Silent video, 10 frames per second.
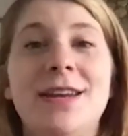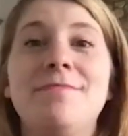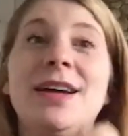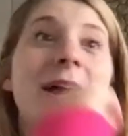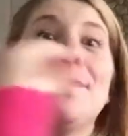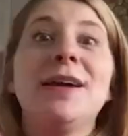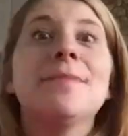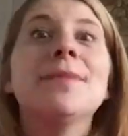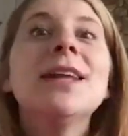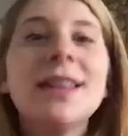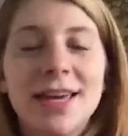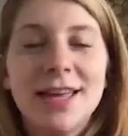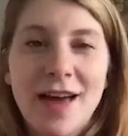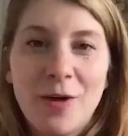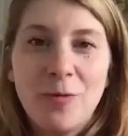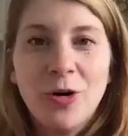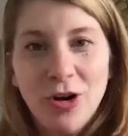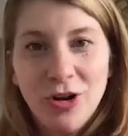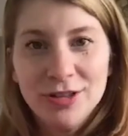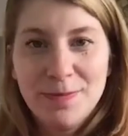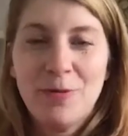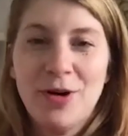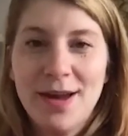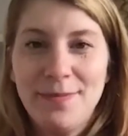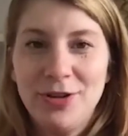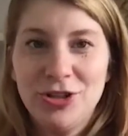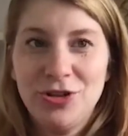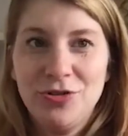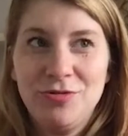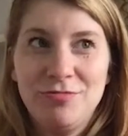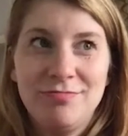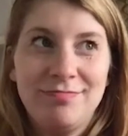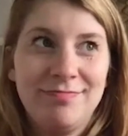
might not be completely in that world, but we're able to